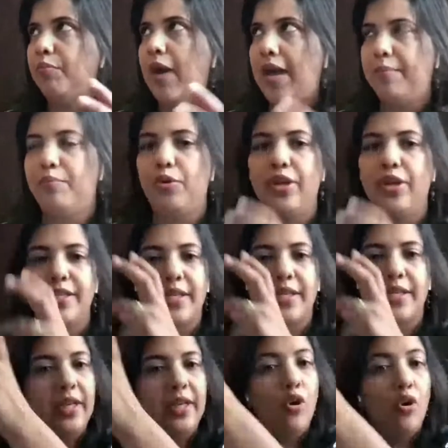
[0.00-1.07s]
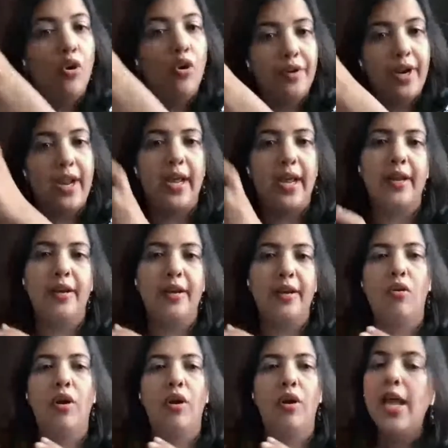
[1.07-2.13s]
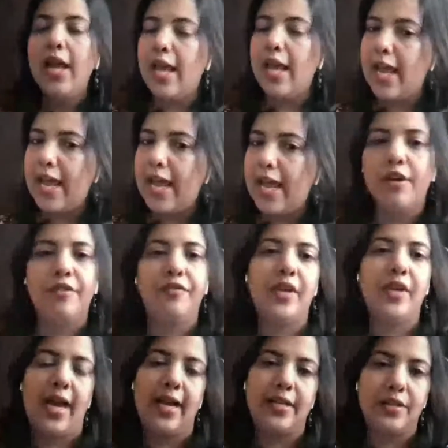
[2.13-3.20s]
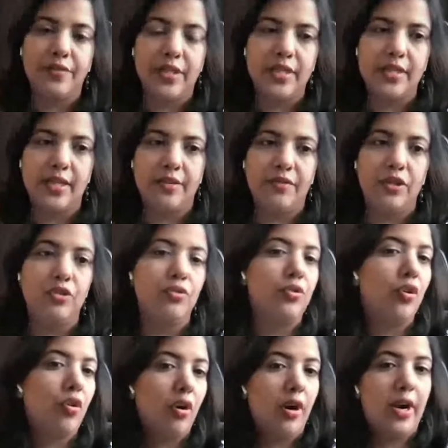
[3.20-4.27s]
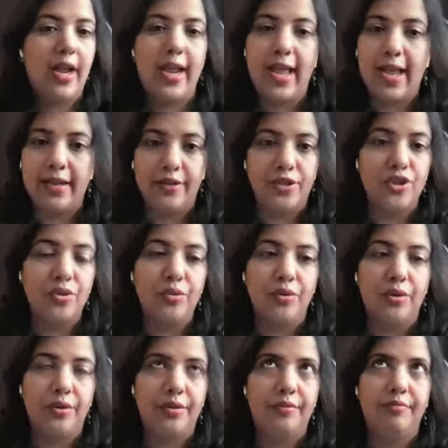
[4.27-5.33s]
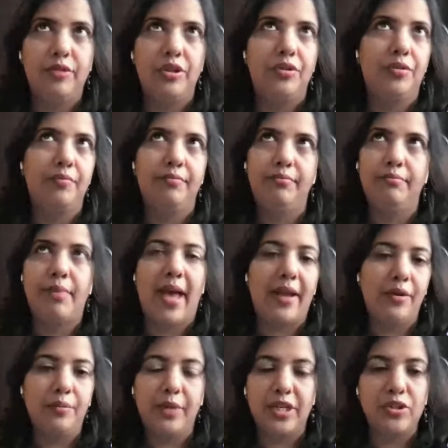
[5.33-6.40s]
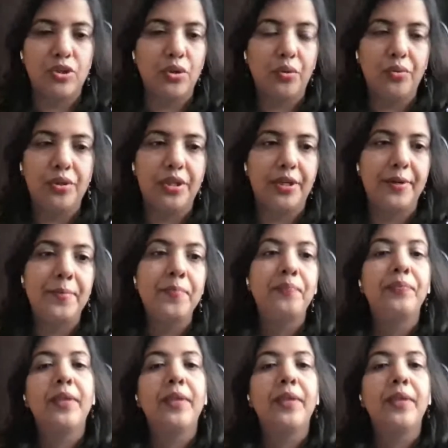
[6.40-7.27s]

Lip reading: and putting something overhead, or any of the activities that we do, or I hang the bag on my shoulder,